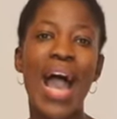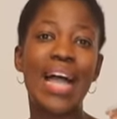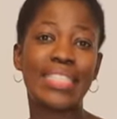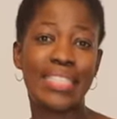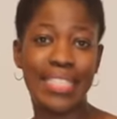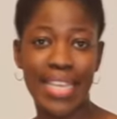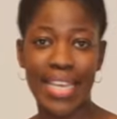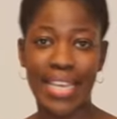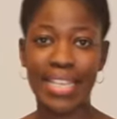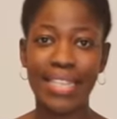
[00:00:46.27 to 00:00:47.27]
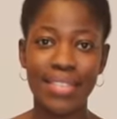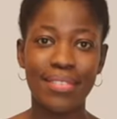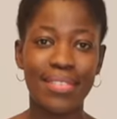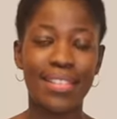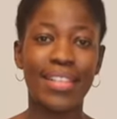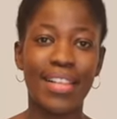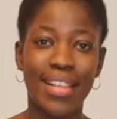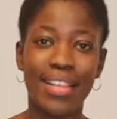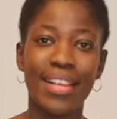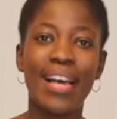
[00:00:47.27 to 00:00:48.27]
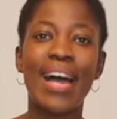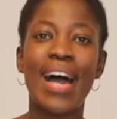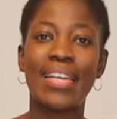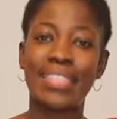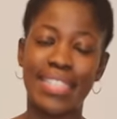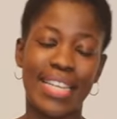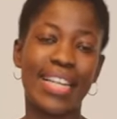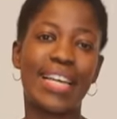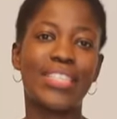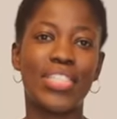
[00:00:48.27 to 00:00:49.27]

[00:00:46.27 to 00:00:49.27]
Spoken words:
until I